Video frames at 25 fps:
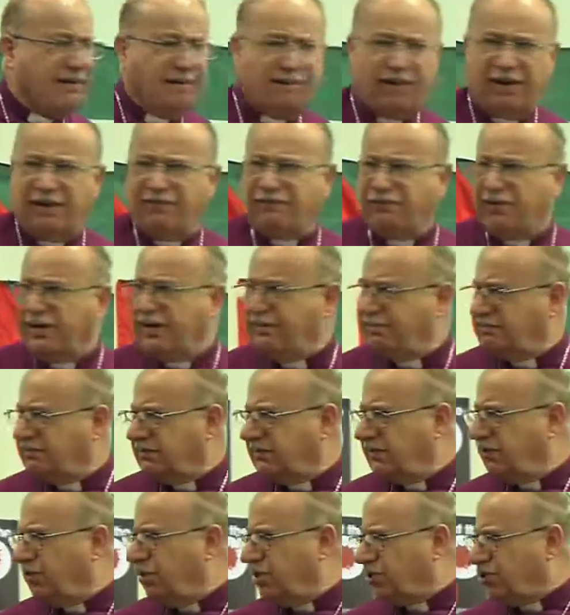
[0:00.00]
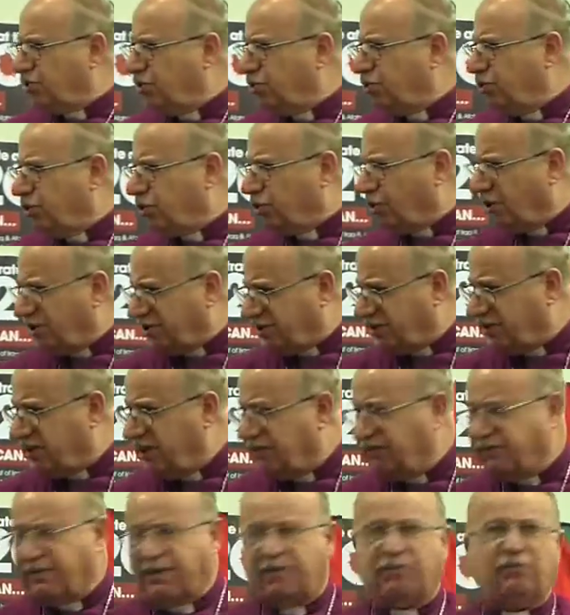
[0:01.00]
Avrim, those who crossed
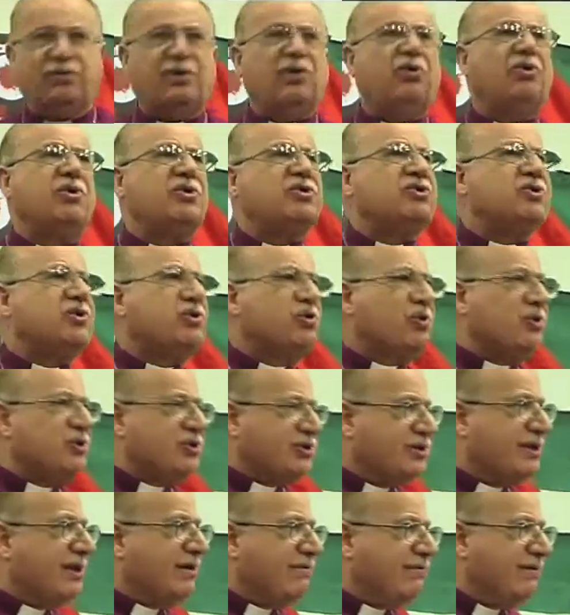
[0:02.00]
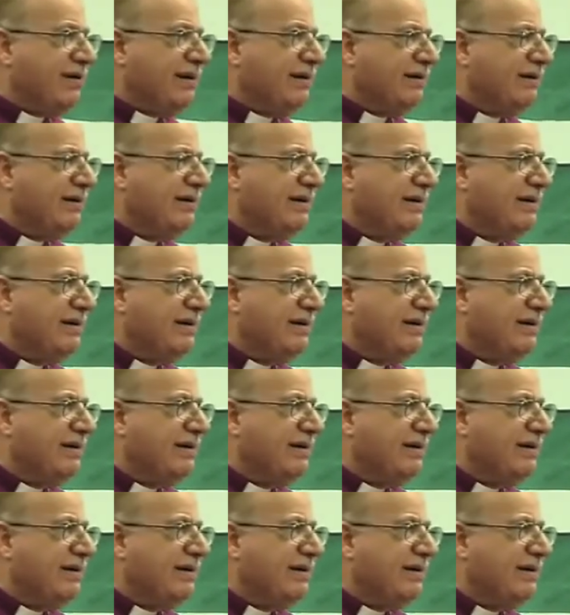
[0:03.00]
the river, we also crossed the river.